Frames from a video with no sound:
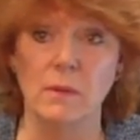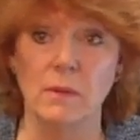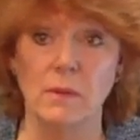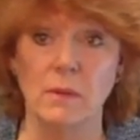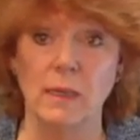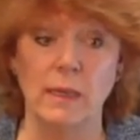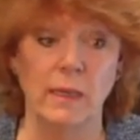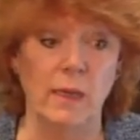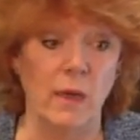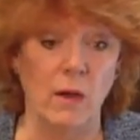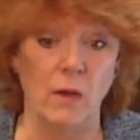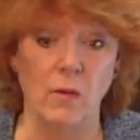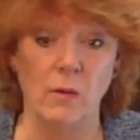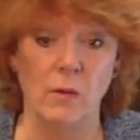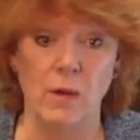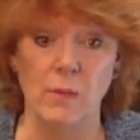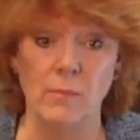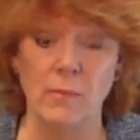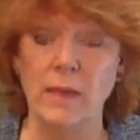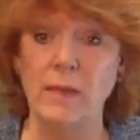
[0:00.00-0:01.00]
like how
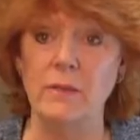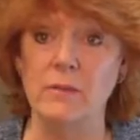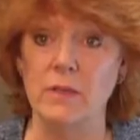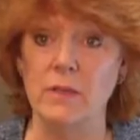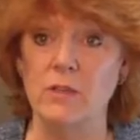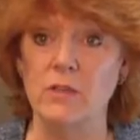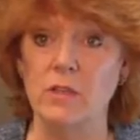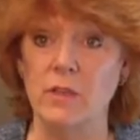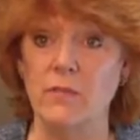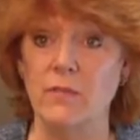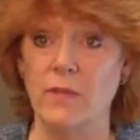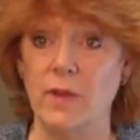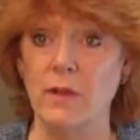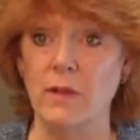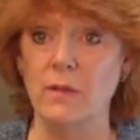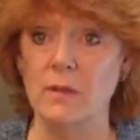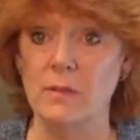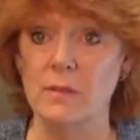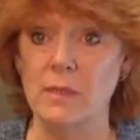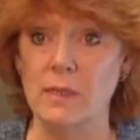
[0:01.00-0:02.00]
amazing she
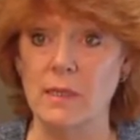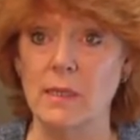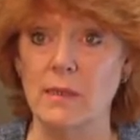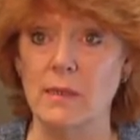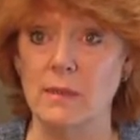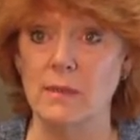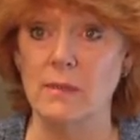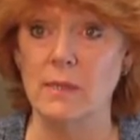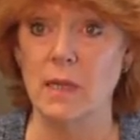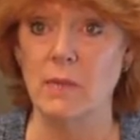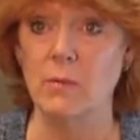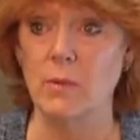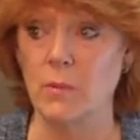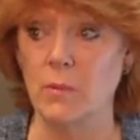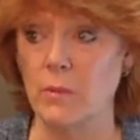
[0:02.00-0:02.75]
felt sitting at the table.